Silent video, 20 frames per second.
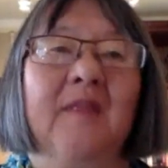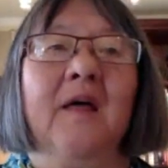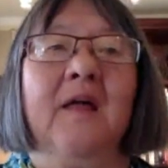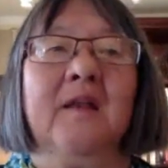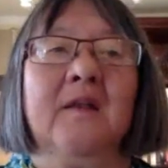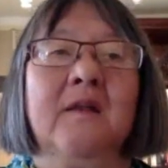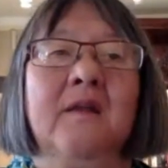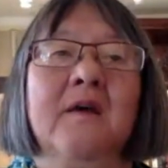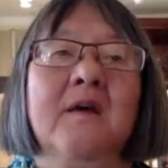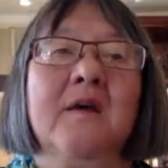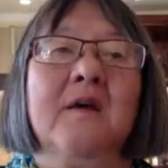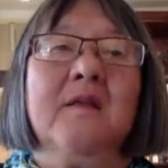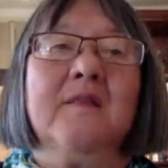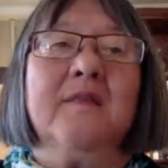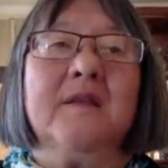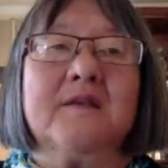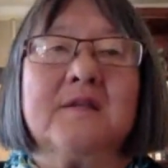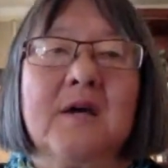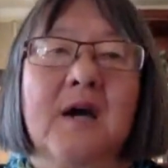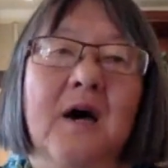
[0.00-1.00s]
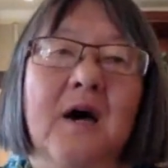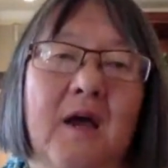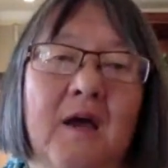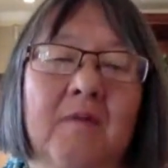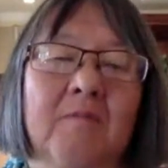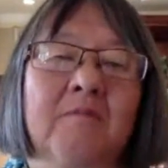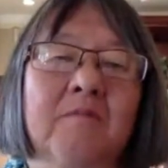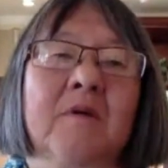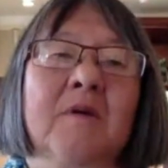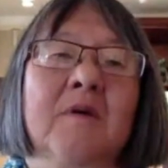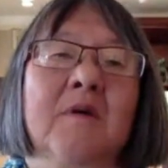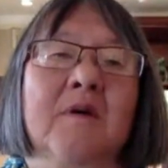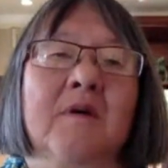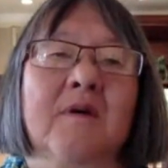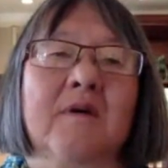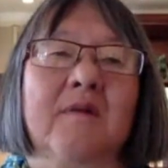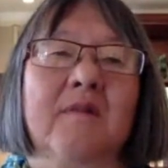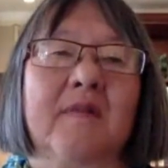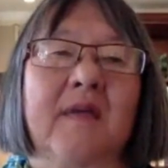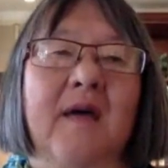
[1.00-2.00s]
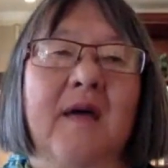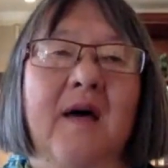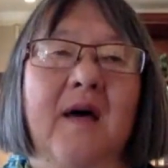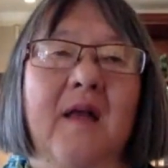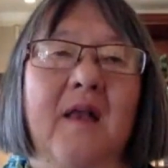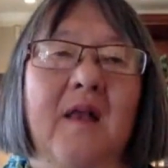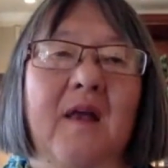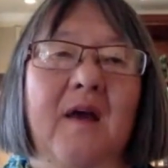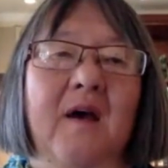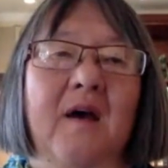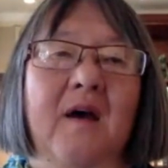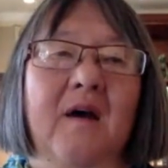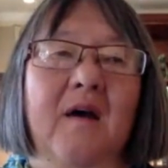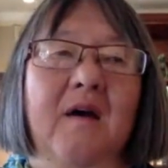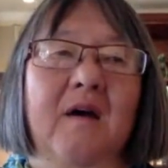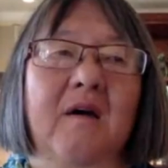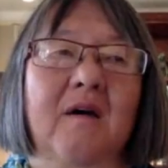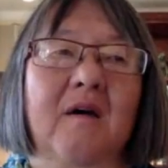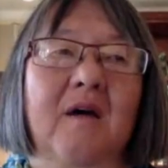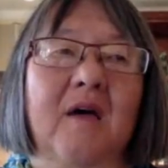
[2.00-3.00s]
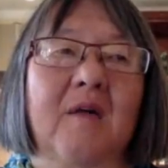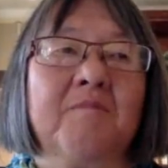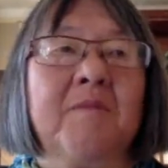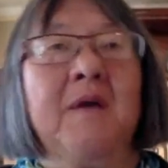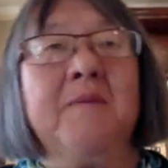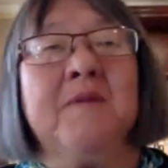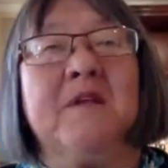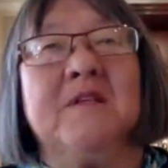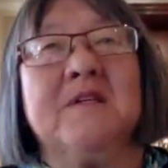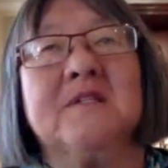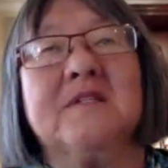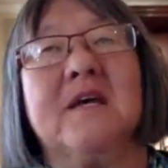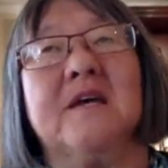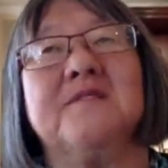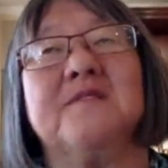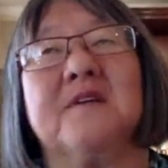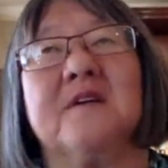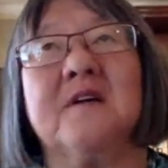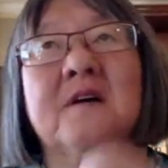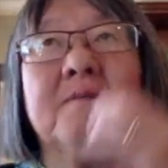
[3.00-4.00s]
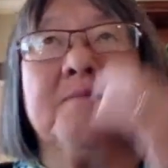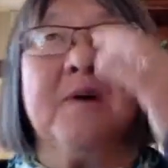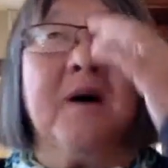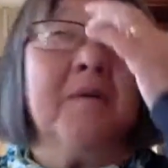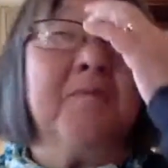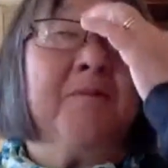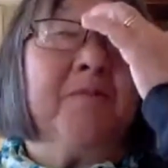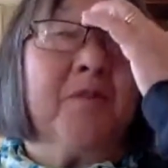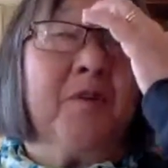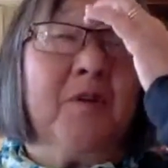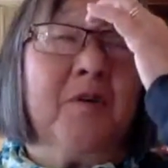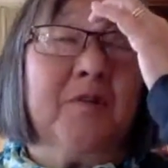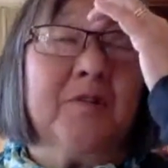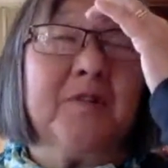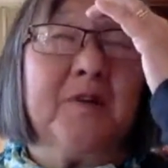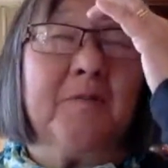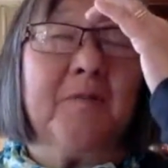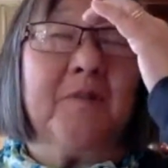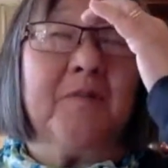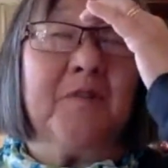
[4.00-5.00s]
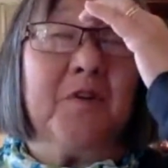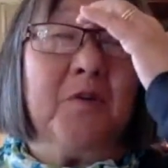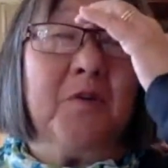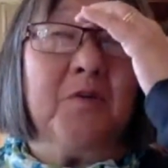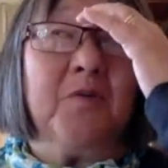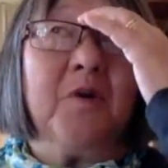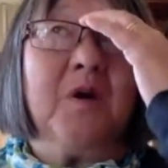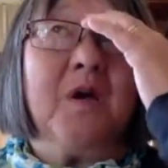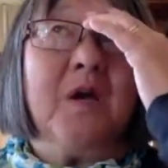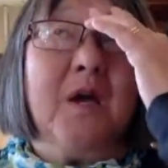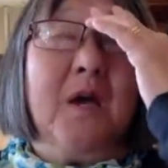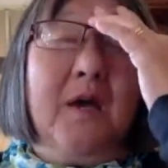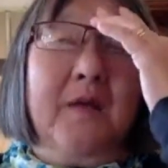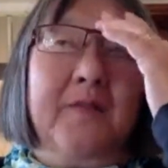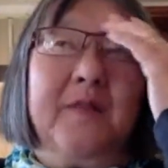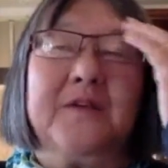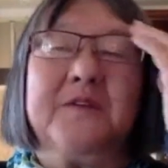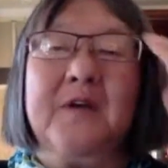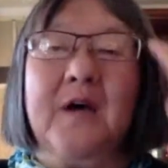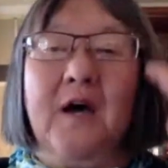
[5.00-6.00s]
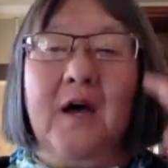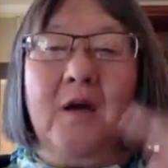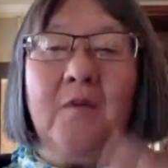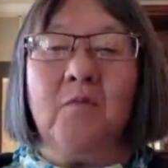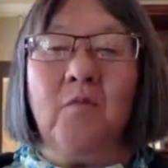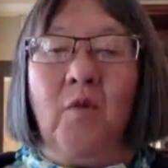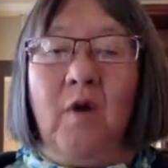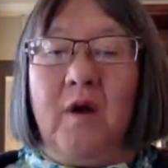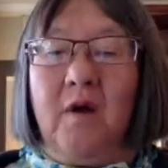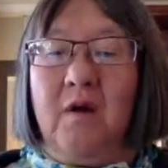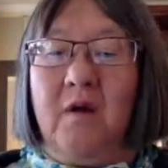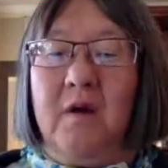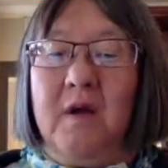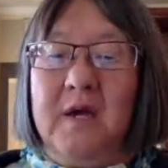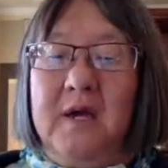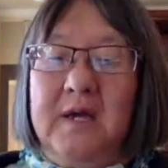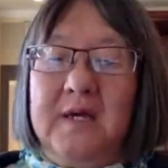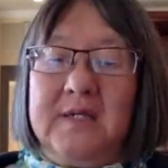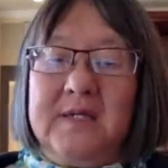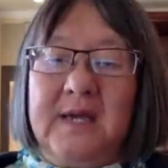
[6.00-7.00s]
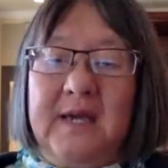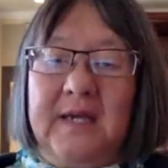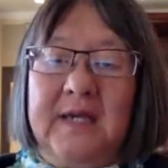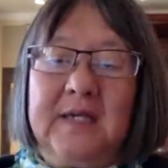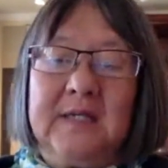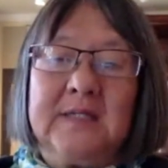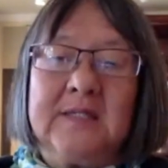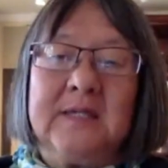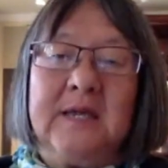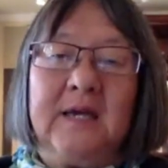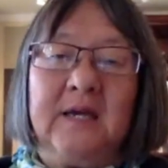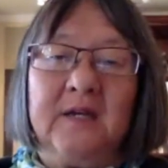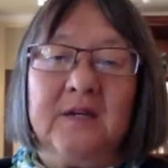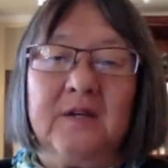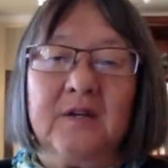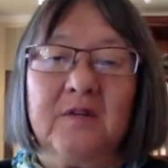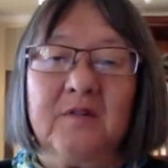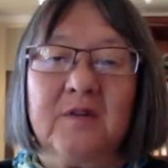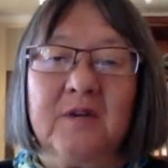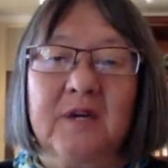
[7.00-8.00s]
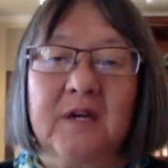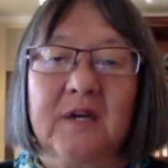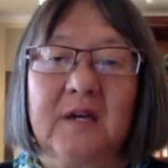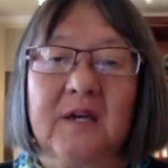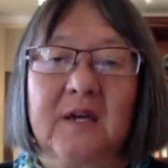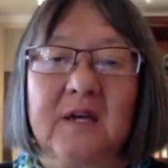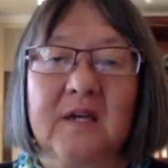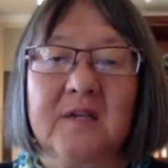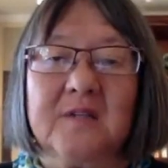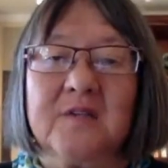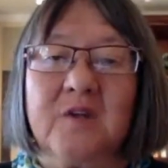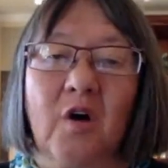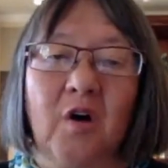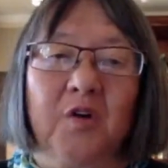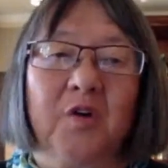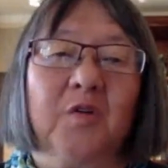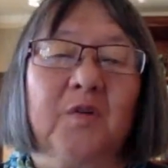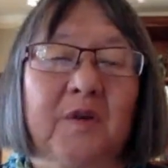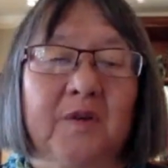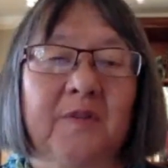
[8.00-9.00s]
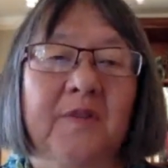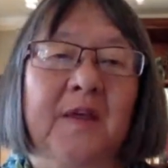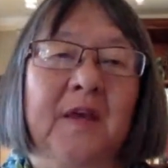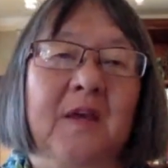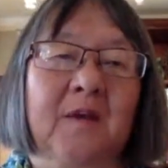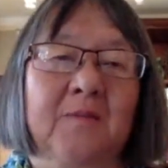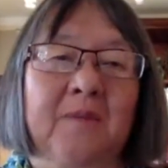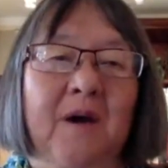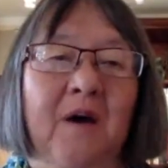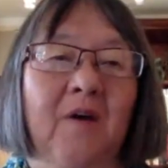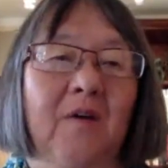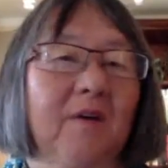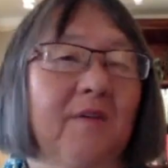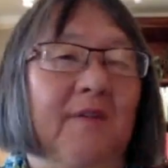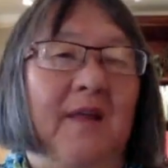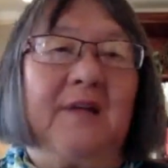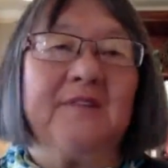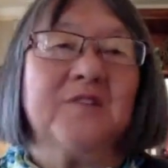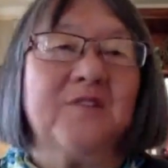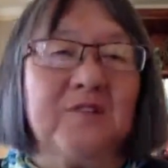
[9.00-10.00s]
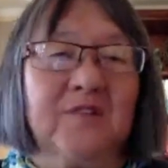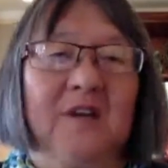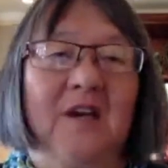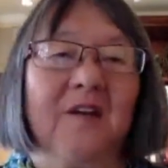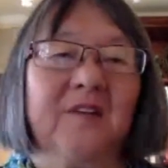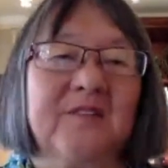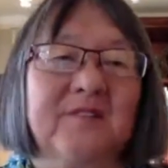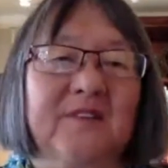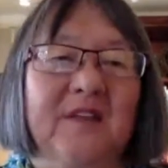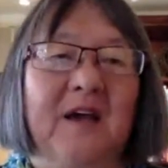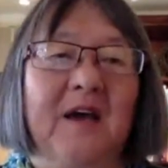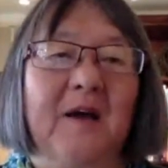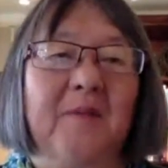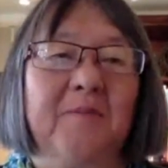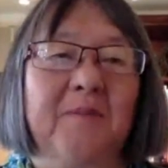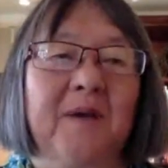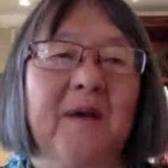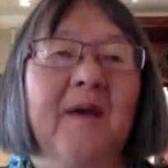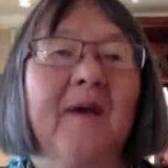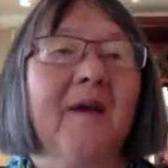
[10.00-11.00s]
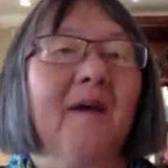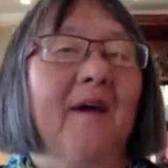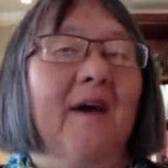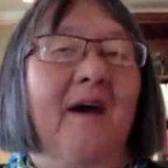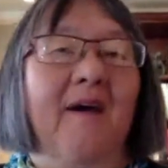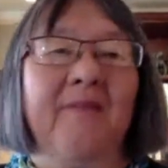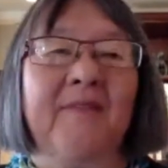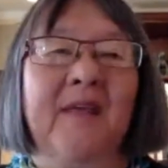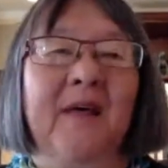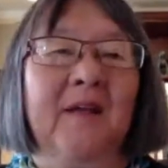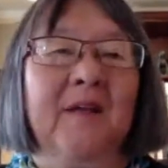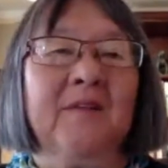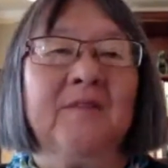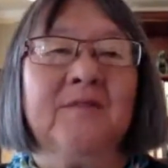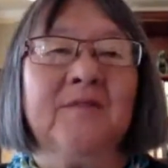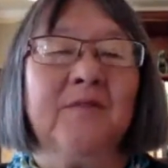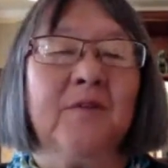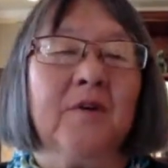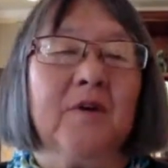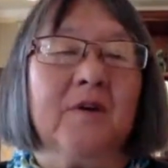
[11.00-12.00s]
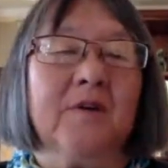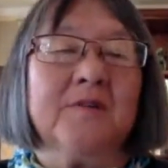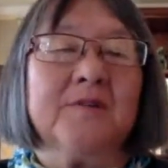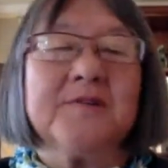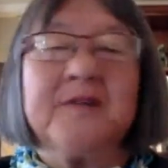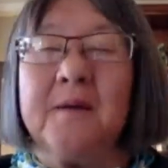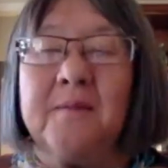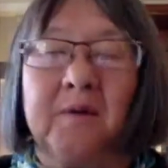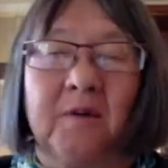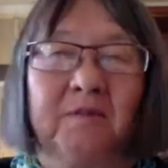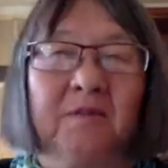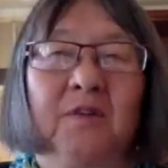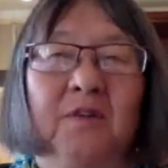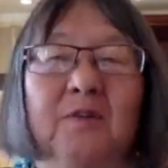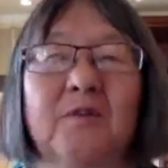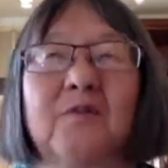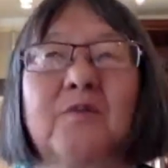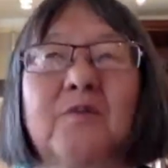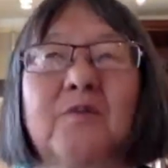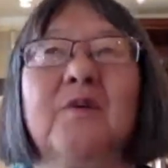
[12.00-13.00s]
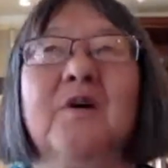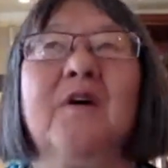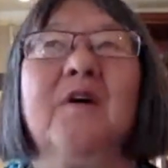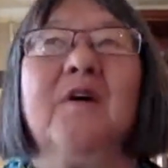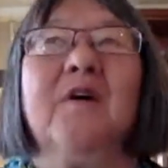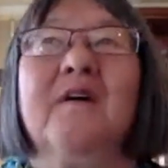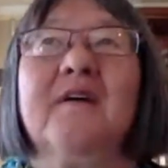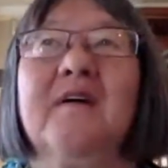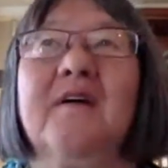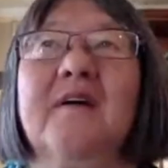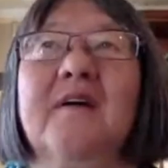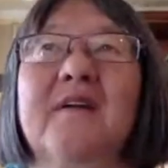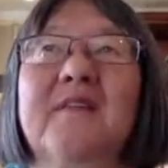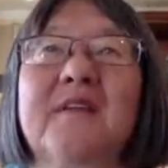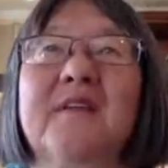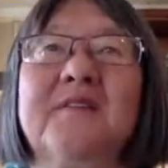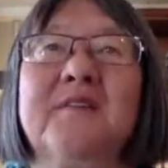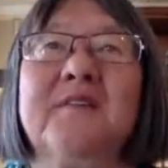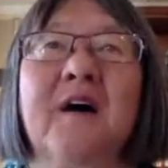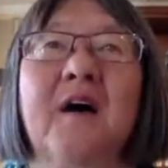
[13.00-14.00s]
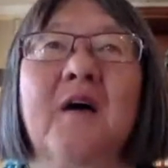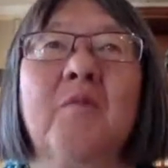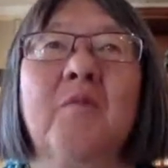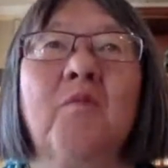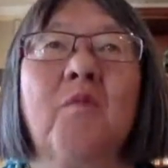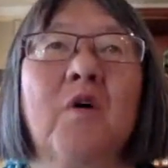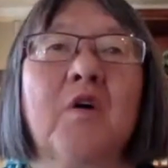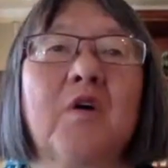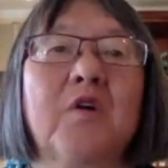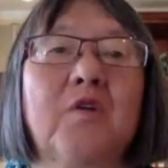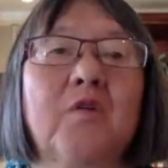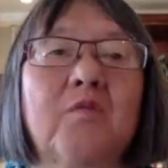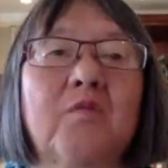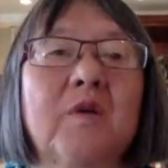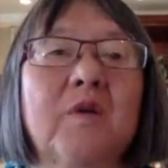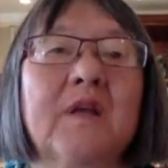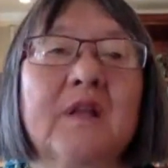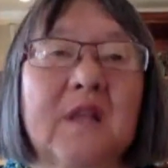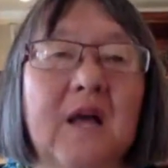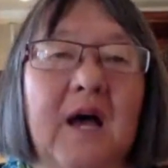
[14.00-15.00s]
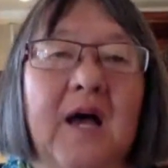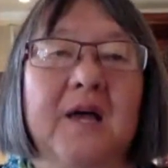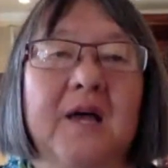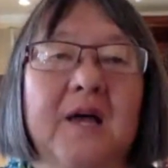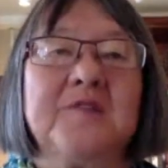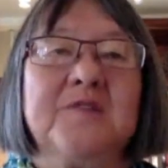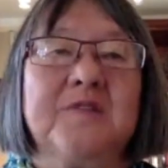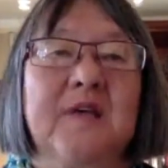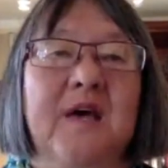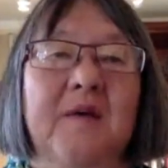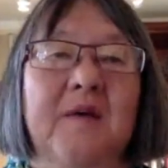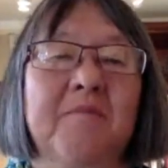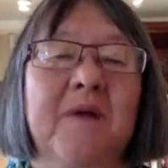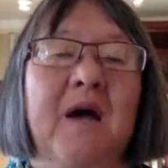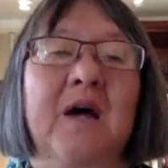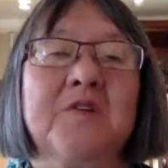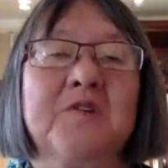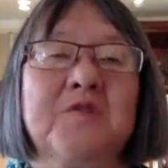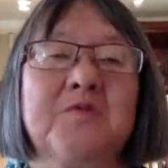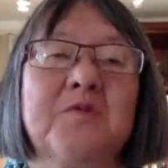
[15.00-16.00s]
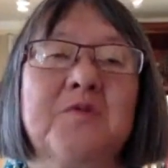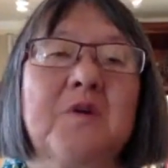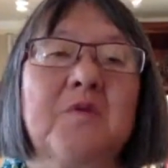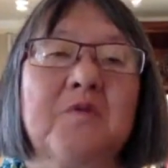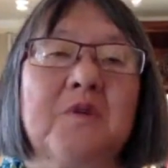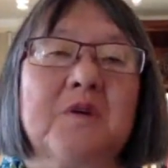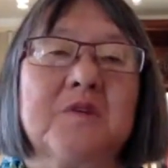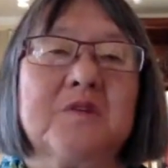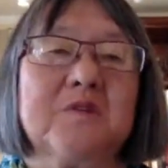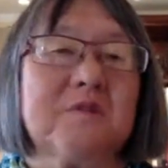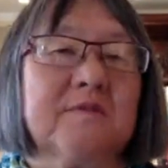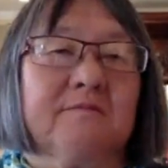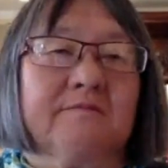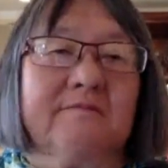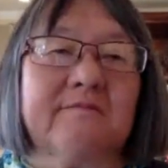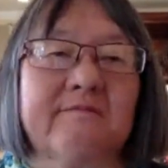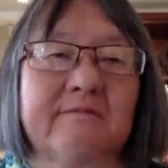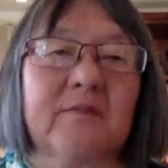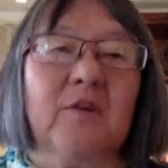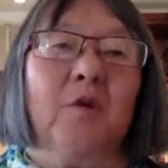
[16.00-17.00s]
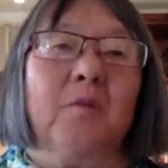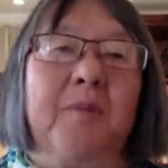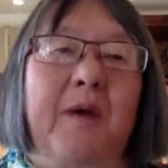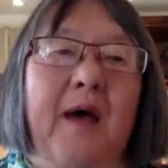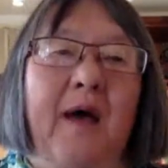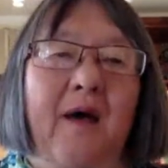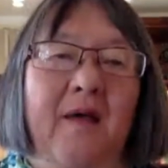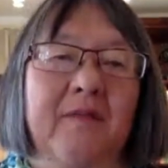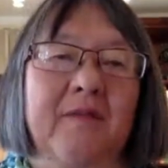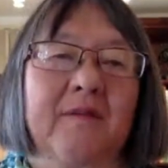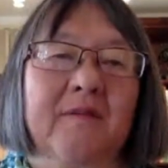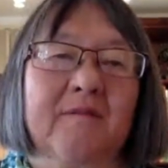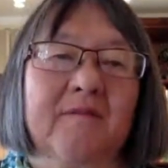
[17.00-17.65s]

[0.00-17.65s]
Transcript: And then the time that, and maybe this hasn't come up for some of you, the time where taking second degree is all you can think about and that's your next step. And then for some of you, the time where you realized that mastery was your path.